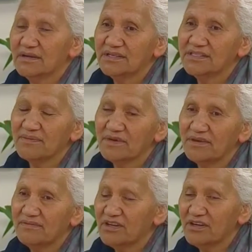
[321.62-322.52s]
And some
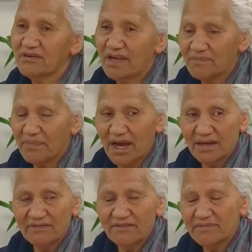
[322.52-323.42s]
of them, you know, had
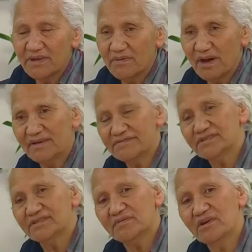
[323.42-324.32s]
parted from their wives,
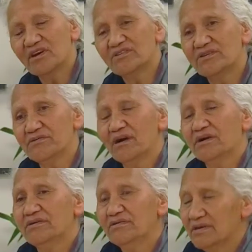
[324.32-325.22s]
so they were on their
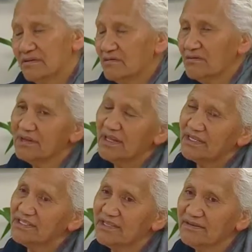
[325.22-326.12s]
own. and All of
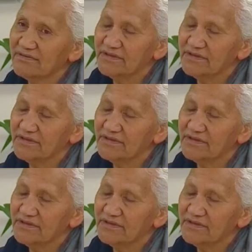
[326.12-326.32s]
that stuff.